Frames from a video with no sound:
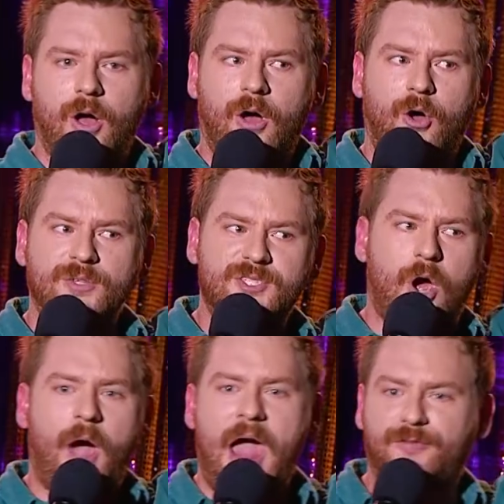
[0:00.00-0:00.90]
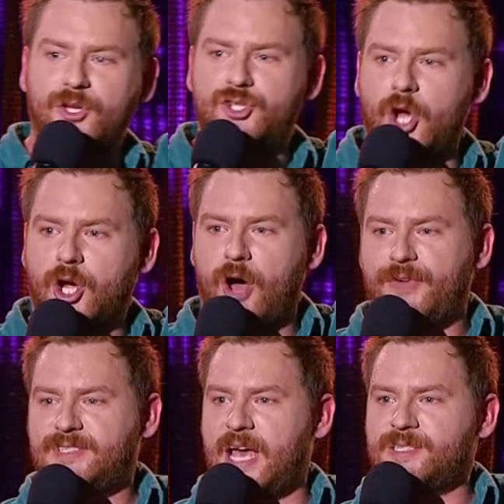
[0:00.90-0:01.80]
Also, I have to jerk
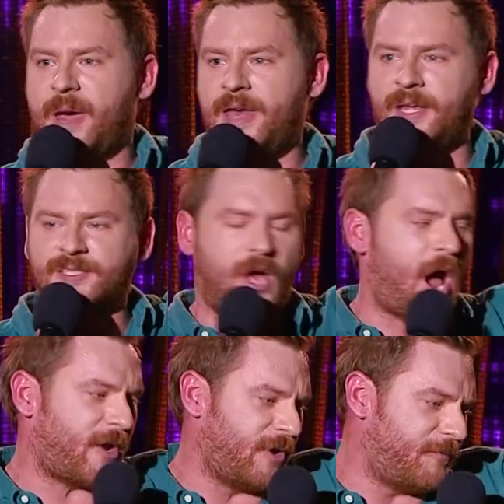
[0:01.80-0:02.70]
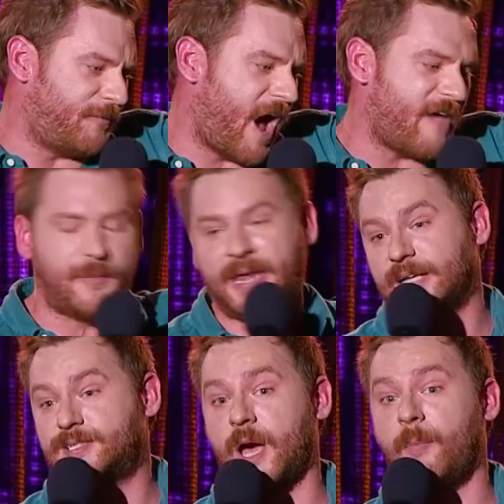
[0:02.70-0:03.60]
off a Tasmanian tiger in 5
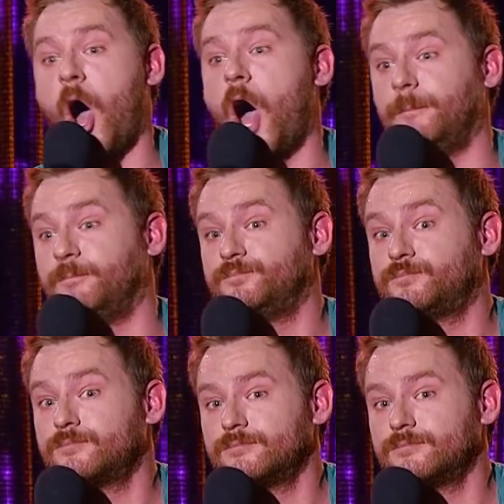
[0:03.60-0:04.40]
minutes. Come on.